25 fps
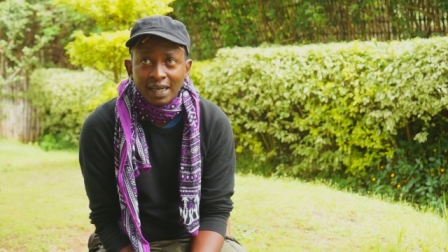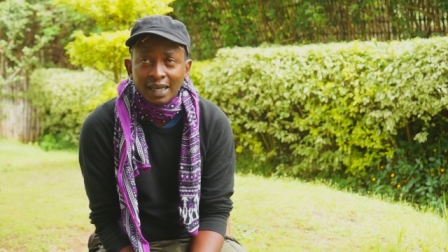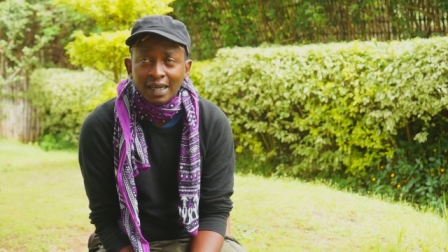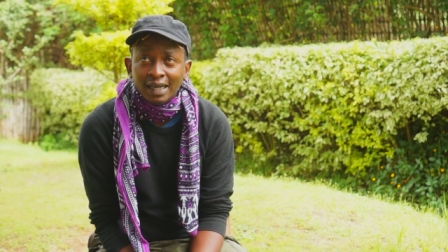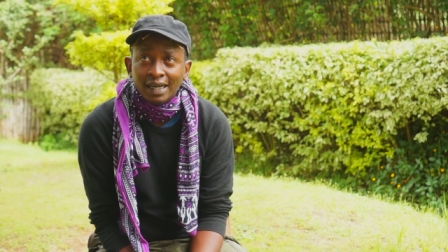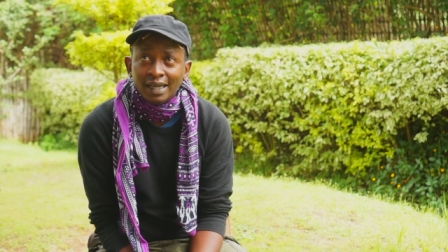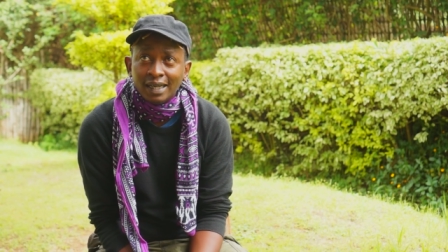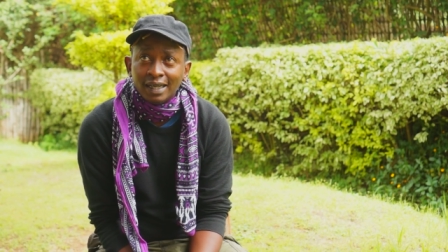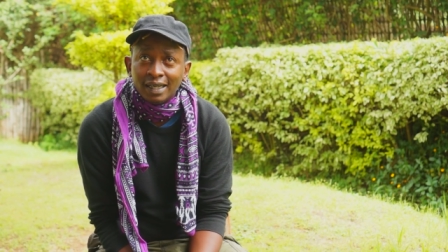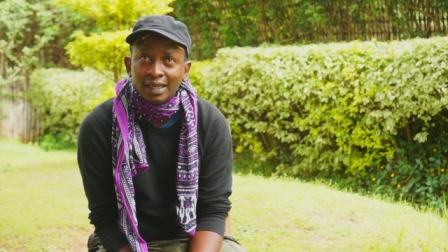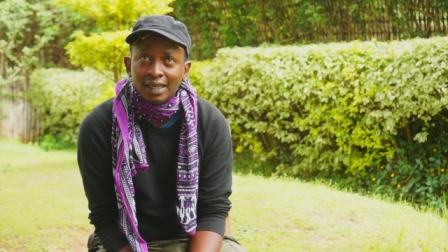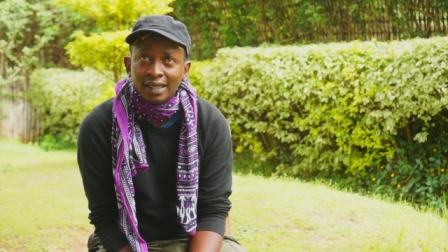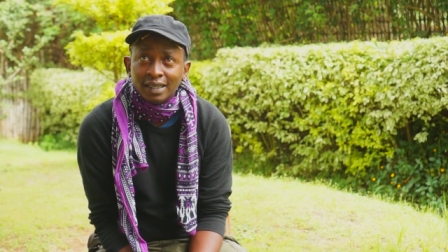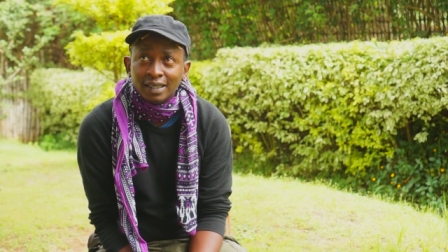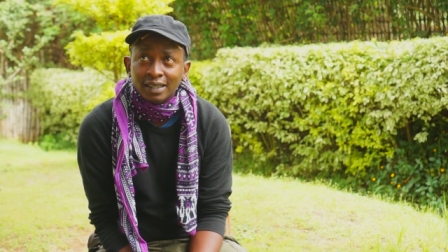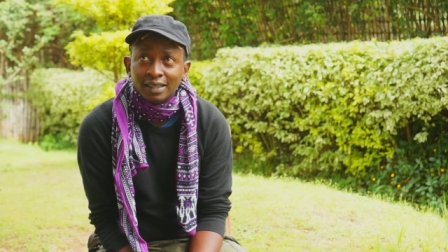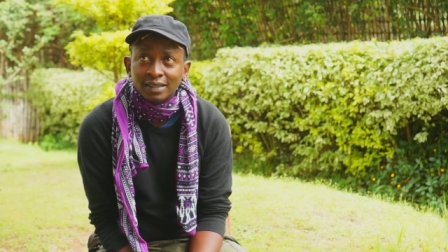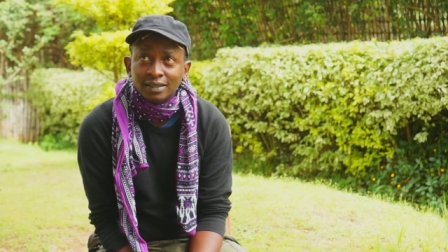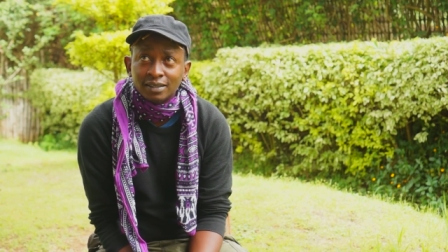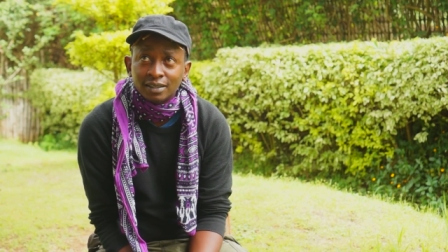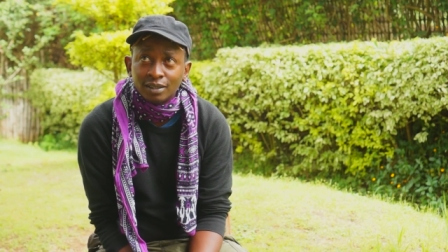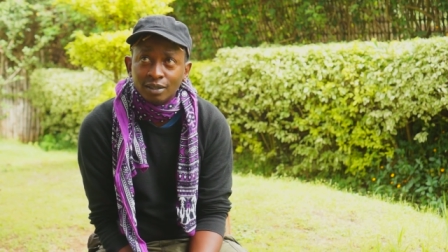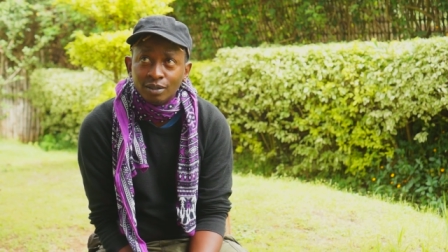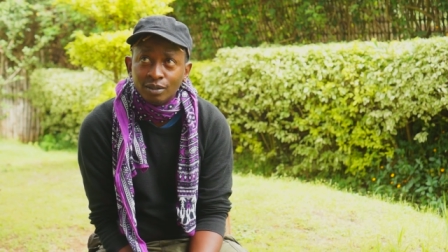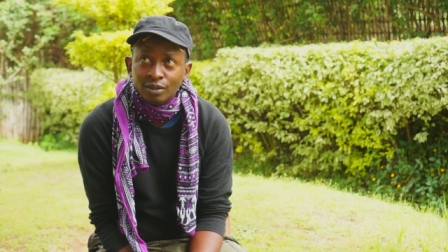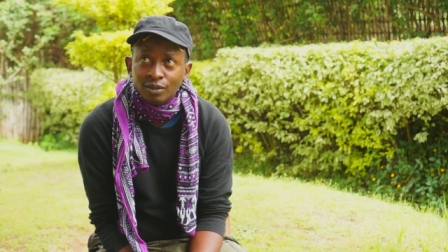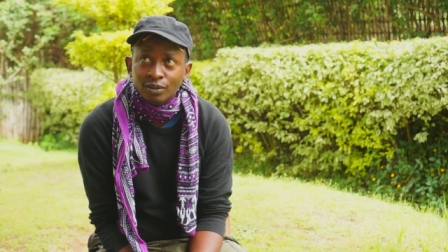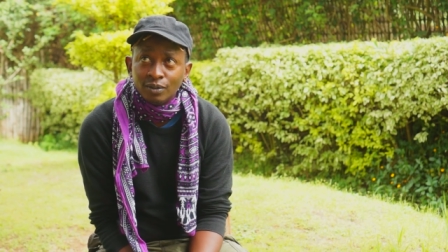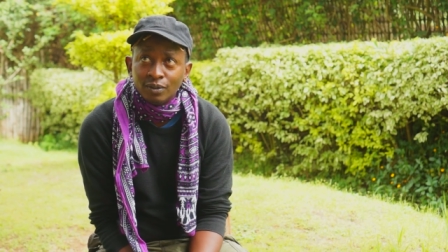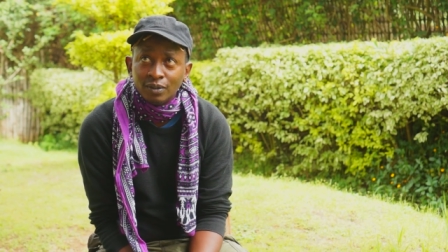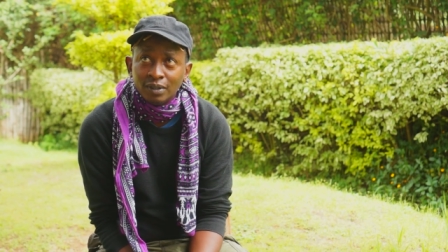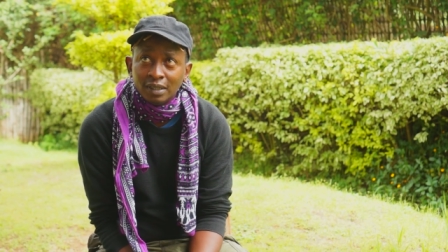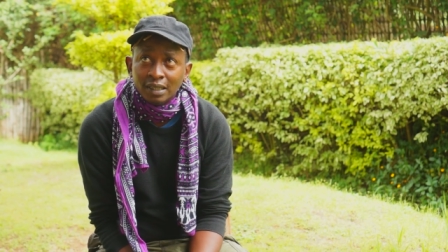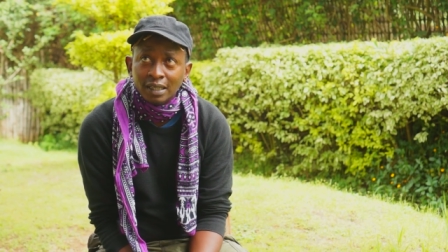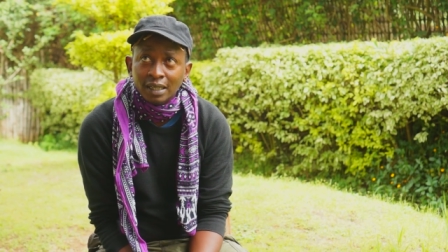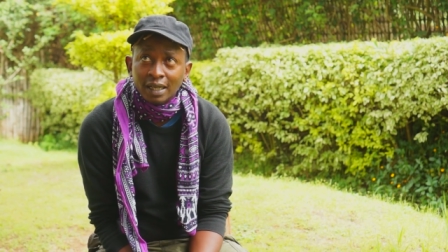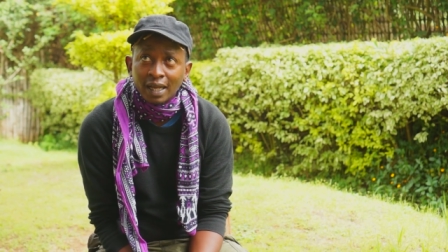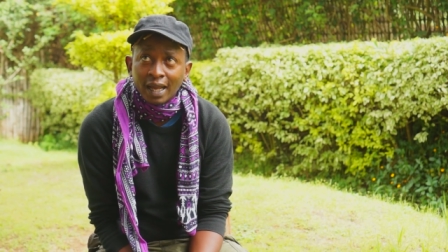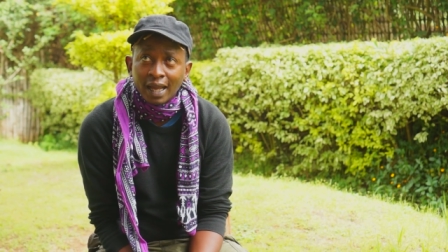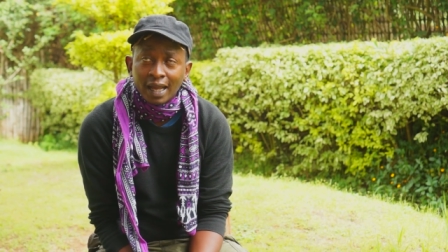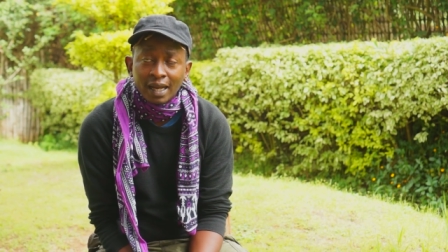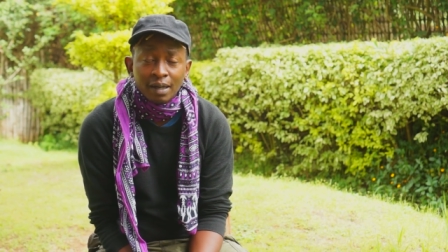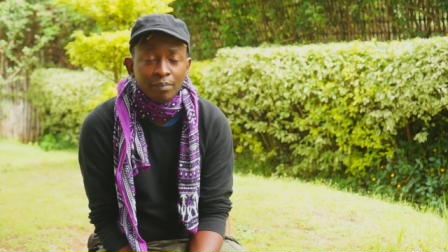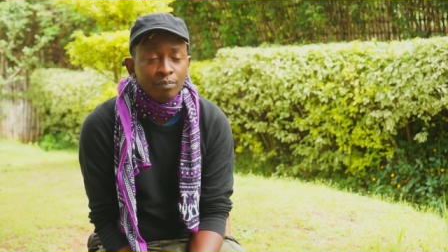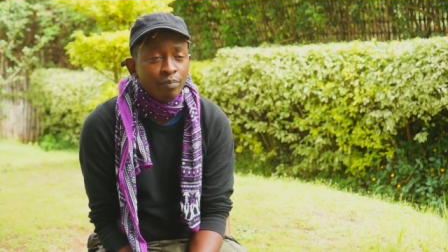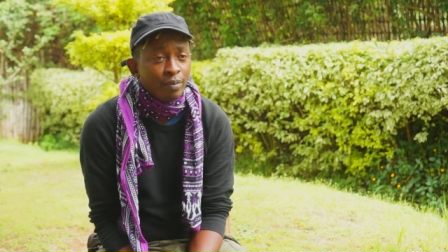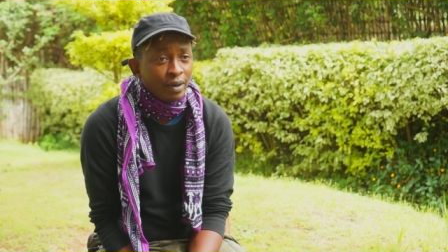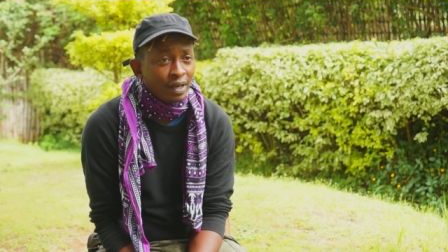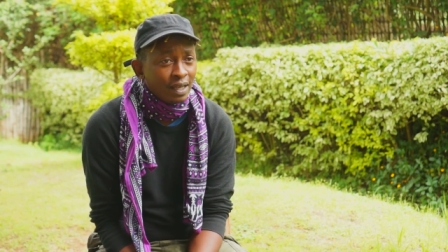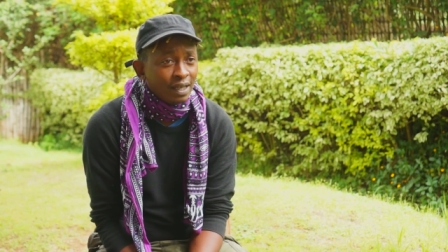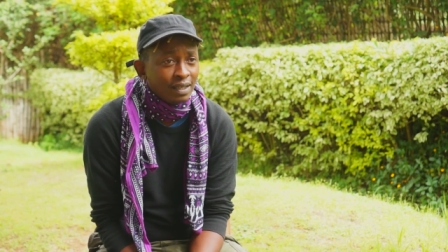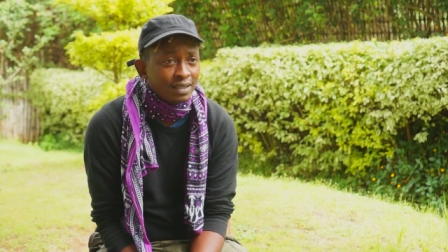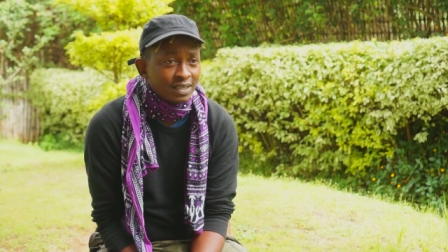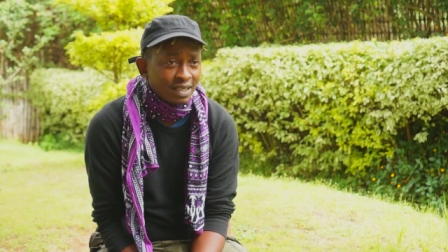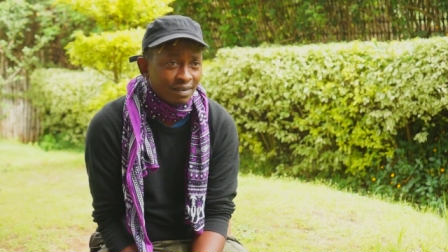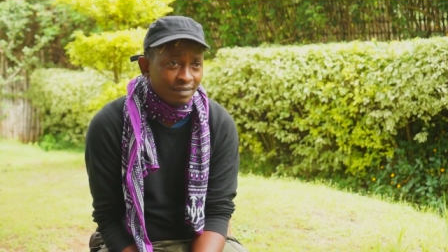Uh, so and bring